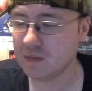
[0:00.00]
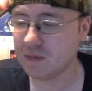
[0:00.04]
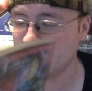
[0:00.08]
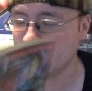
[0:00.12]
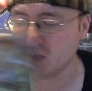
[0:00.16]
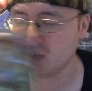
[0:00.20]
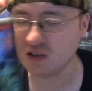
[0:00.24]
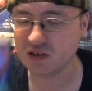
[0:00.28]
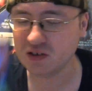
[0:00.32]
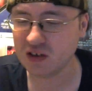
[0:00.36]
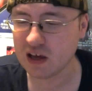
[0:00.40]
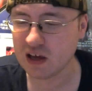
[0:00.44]

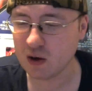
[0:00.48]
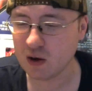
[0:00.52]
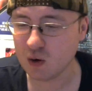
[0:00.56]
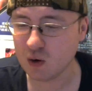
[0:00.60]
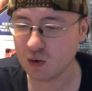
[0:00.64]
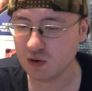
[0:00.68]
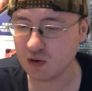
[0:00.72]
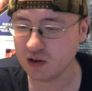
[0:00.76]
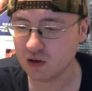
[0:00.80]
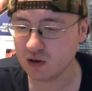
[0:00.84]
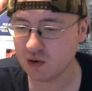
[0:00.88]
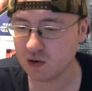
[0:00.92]
And just that
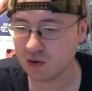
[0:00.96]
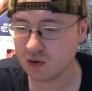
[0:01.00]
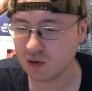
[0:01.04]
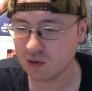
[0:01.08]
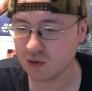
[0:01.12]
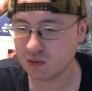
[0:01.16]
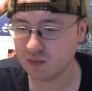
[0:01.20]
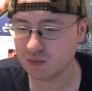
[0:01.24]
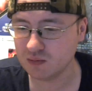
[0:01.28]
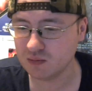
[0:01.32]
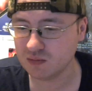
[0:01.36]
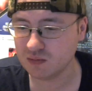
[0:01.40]
whole
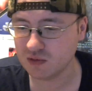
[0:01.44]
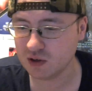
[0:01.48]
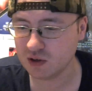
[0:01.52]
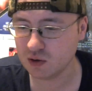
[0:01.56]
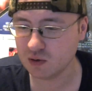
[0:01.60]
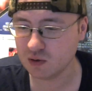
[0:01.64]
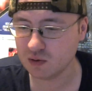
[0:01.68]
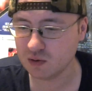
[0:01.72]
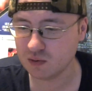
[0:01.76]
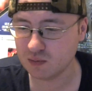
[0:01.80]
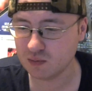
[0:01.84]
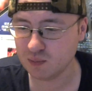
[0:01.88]
little,
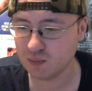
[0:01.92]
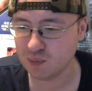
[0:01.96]
little